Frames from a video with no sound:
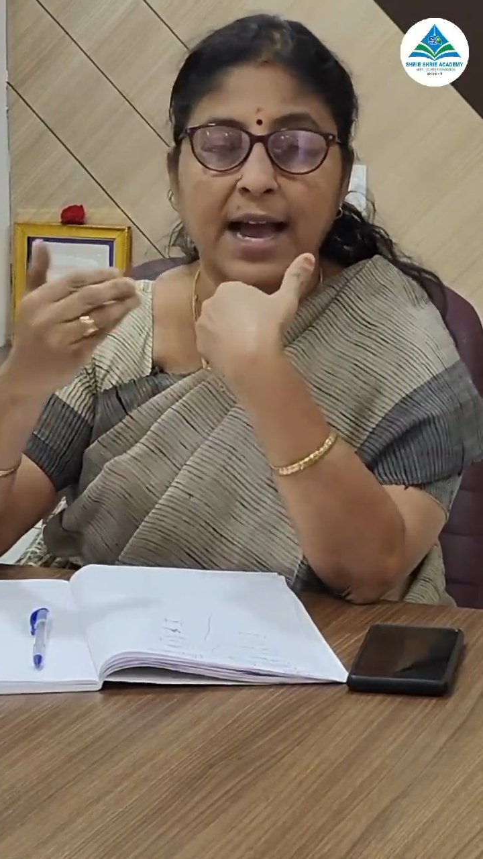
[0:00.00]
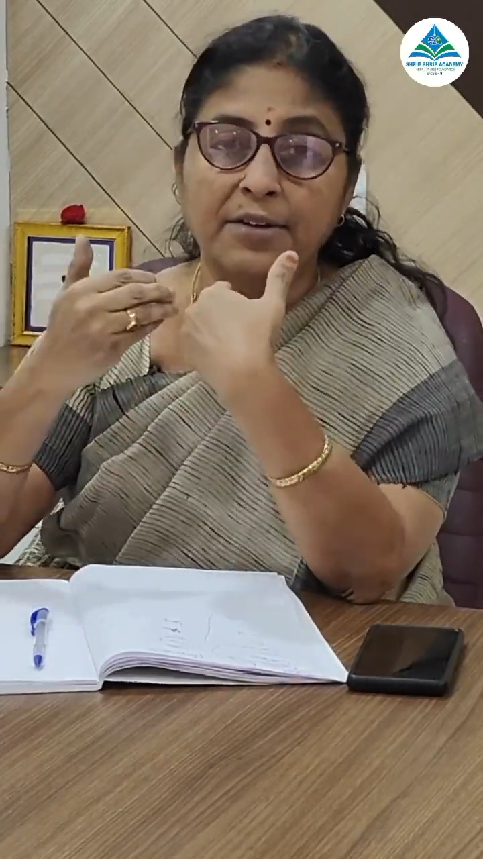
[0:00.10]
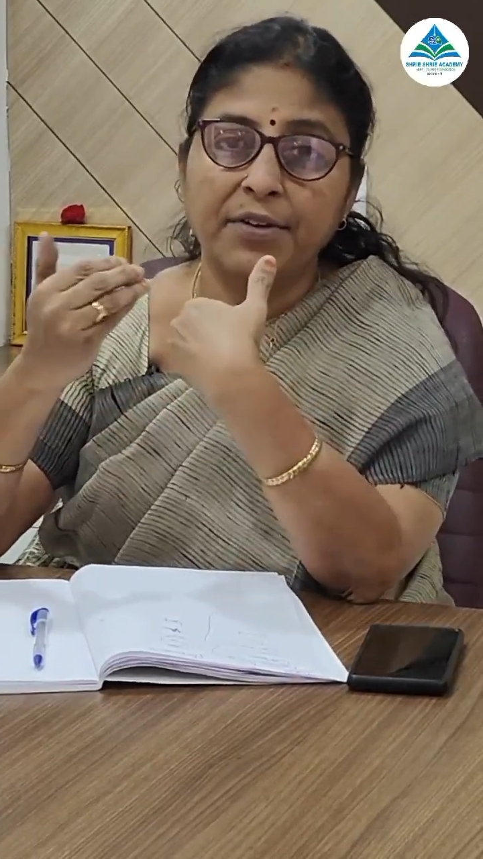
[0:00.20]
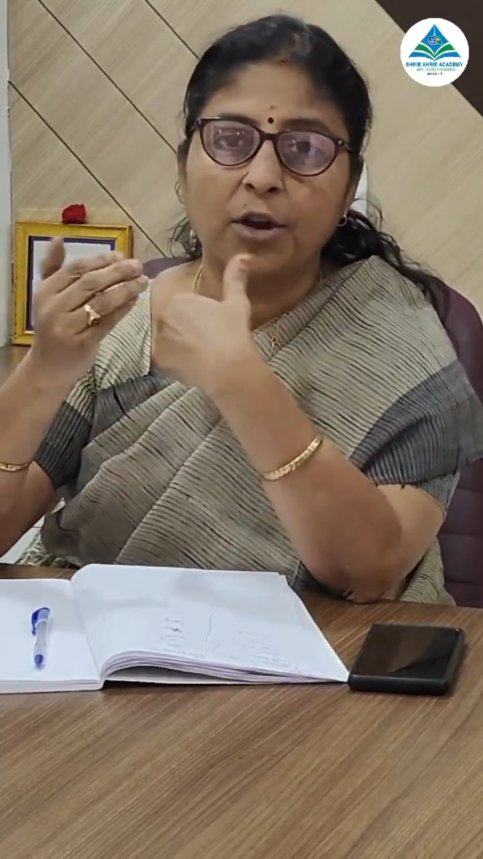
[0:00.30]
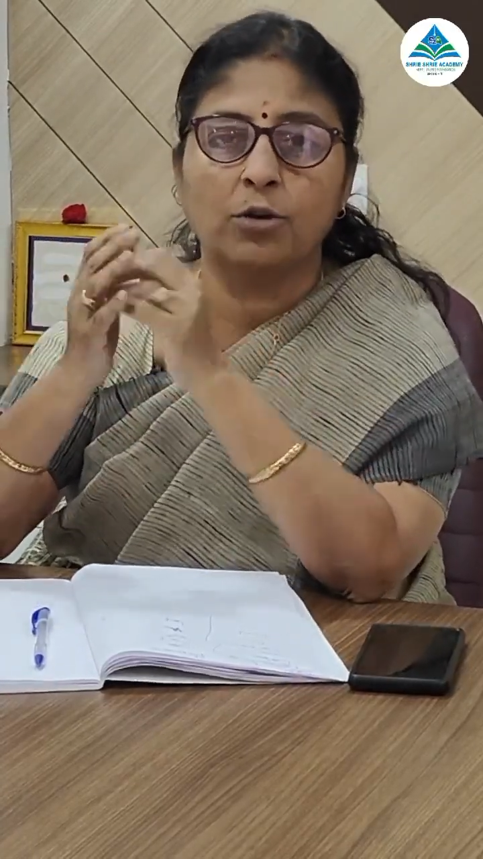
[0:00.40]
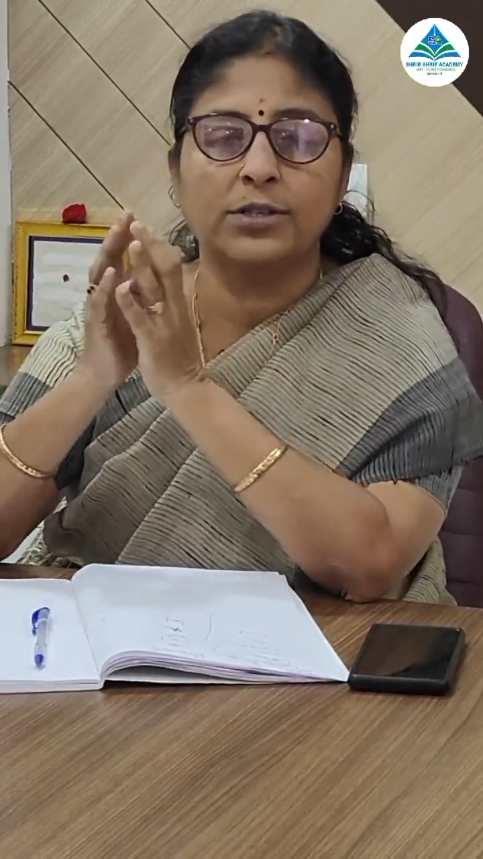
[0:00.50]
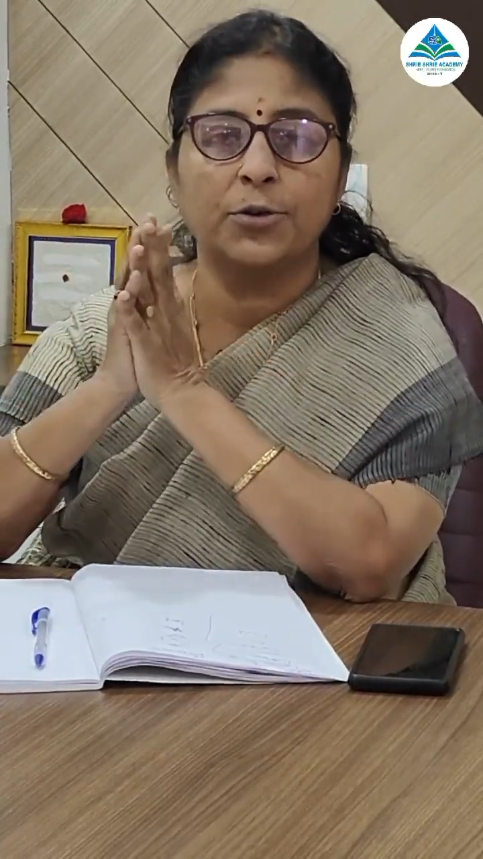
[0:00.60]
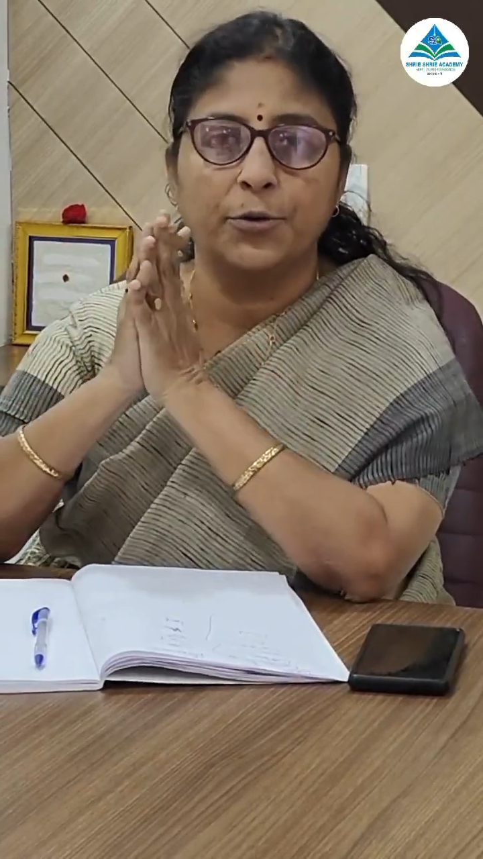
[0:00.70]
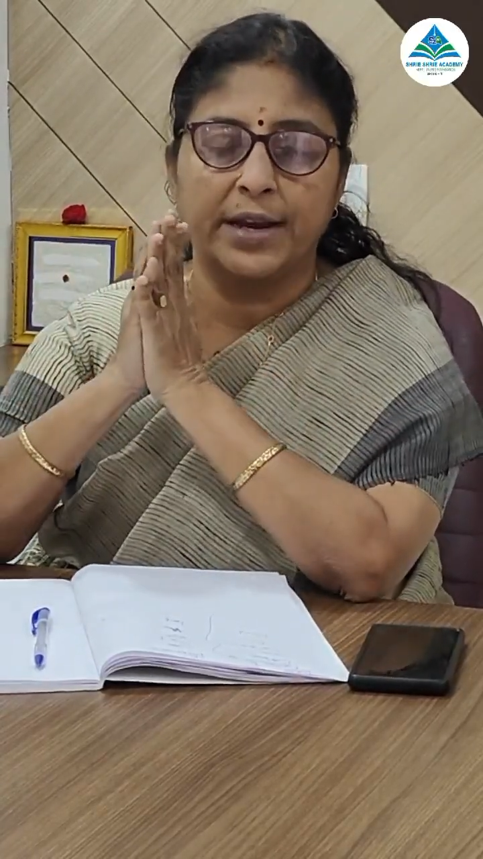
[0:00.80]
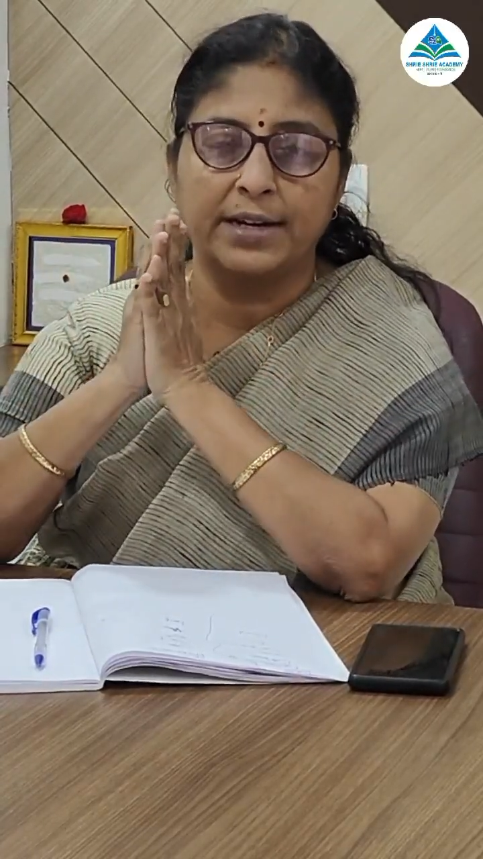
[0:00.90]
That way
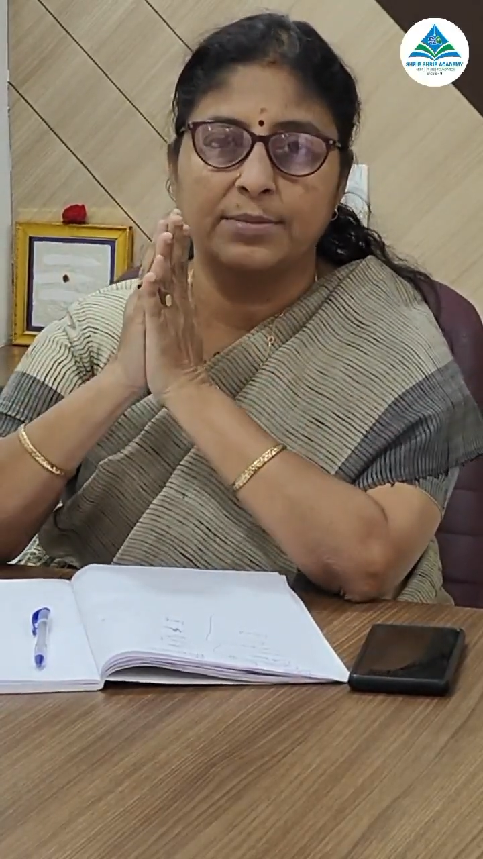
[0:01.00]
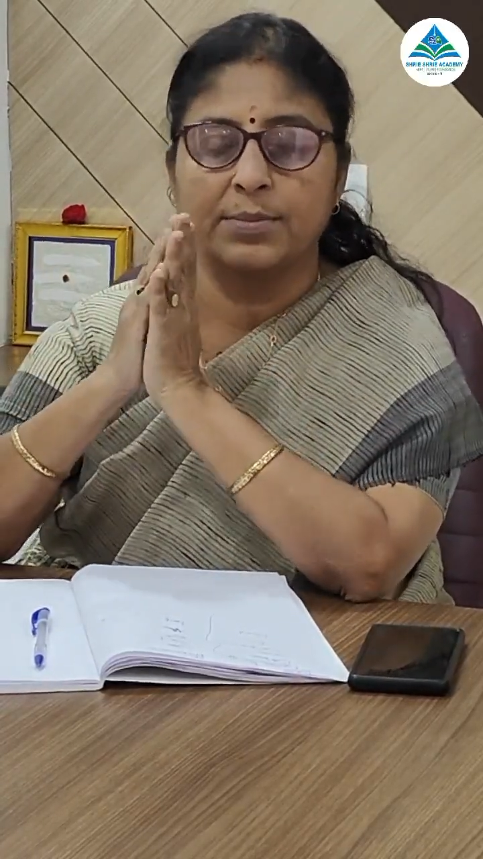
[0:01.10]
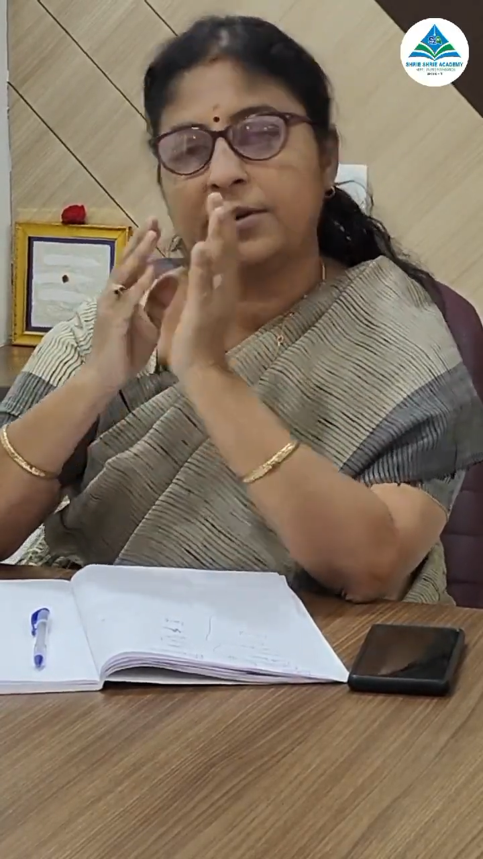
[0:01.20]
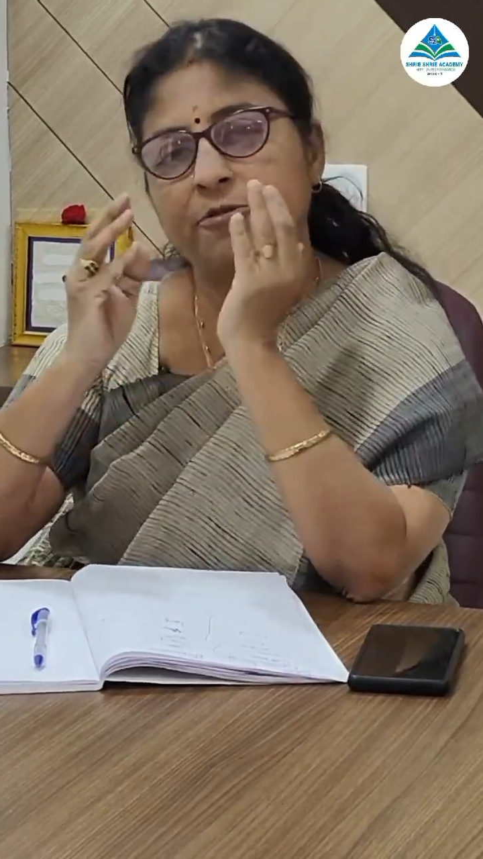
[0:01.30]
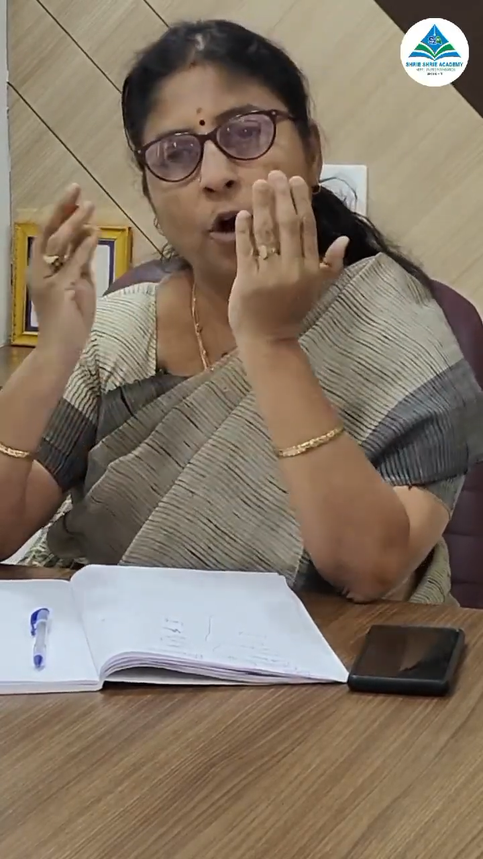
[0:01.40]
also you can remember.